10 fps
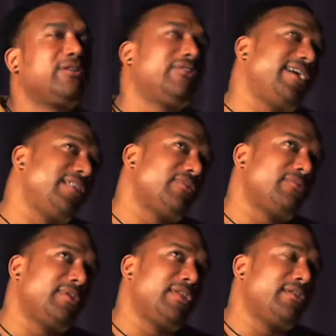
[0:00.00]
no, I love
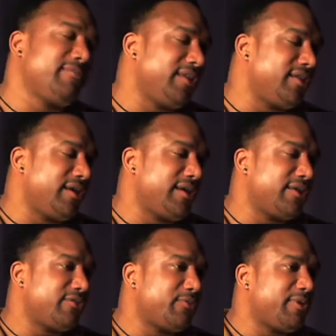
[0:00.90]
they they died in
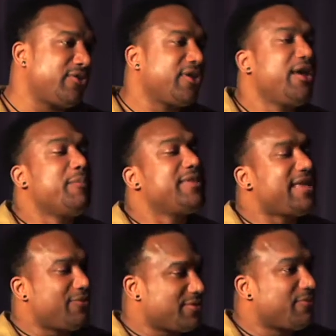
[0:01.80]
Isles of Mars, but
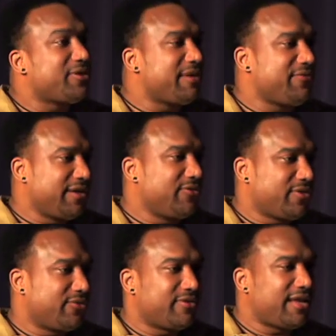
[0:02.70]
that was one of my favorite
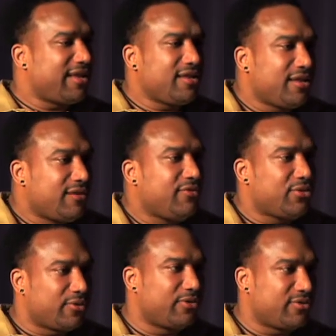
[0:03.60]
thrills. Like, I love
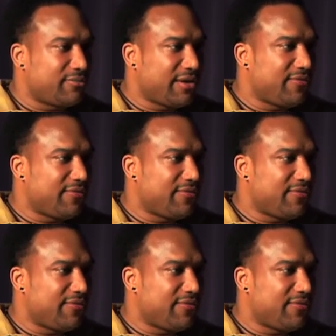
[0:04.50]
thrillers is my